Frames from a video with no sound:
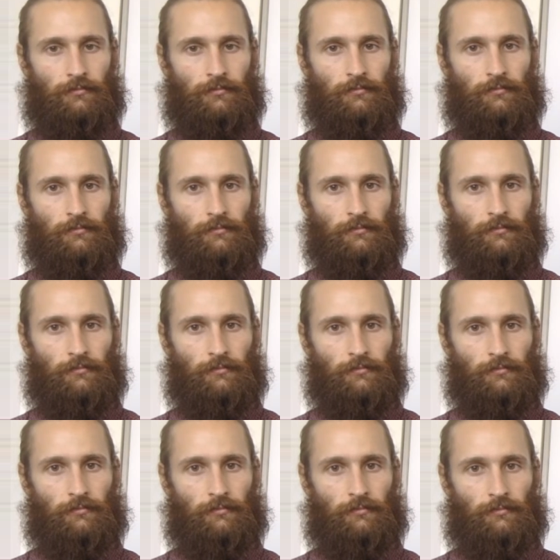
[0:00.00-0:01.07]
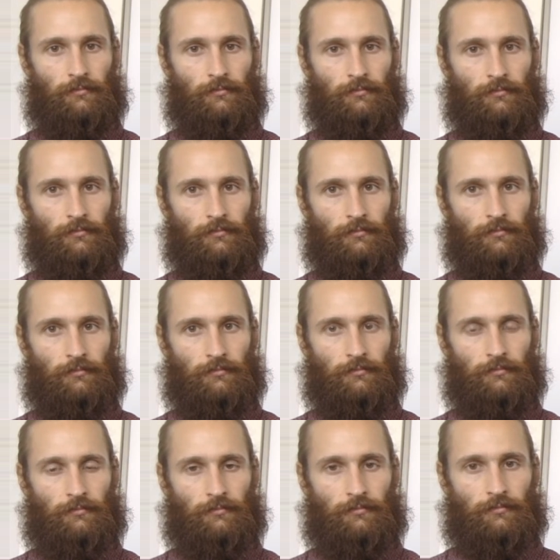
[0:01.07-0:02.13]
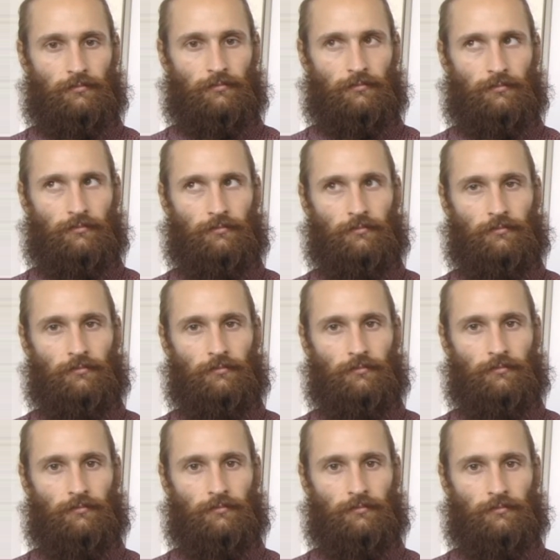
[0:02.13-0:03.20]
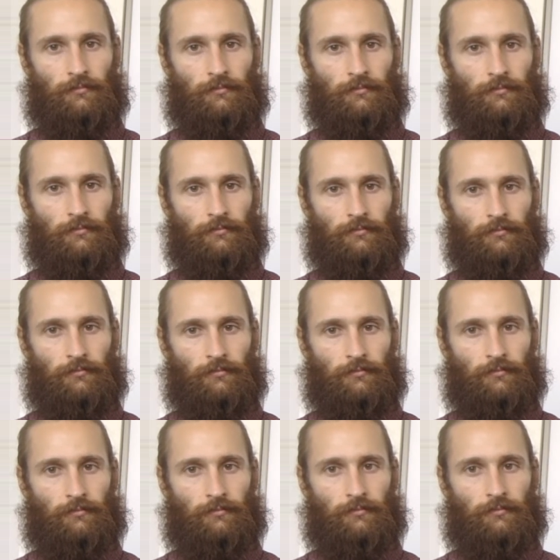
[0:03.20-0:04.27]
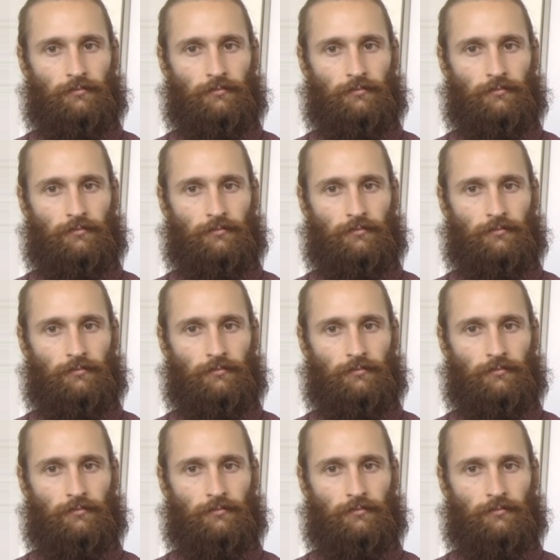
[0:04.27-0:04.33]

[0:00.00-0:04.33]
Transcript: No words are spoken by the person on screen.